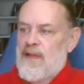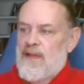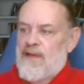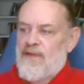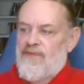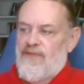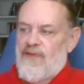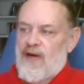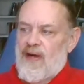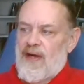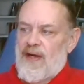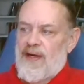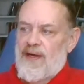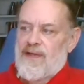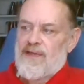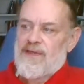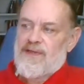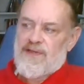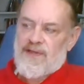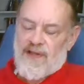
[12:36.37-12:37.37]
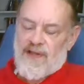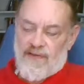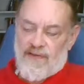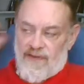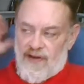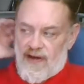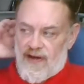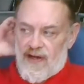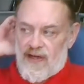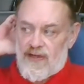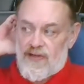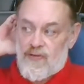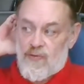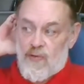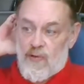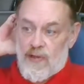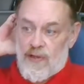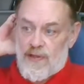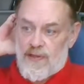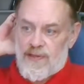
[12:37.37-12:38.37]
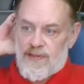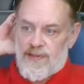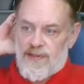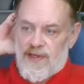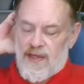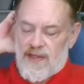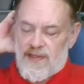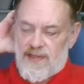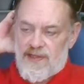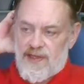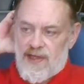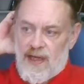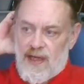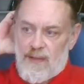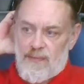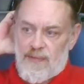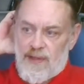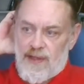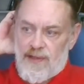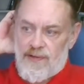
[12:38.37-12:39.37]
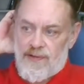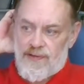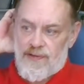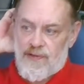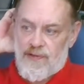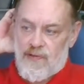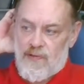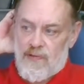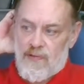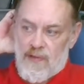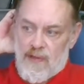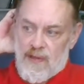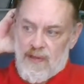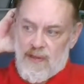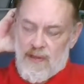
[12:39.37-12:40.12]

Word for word: The friars and their various orders had escaped hitherto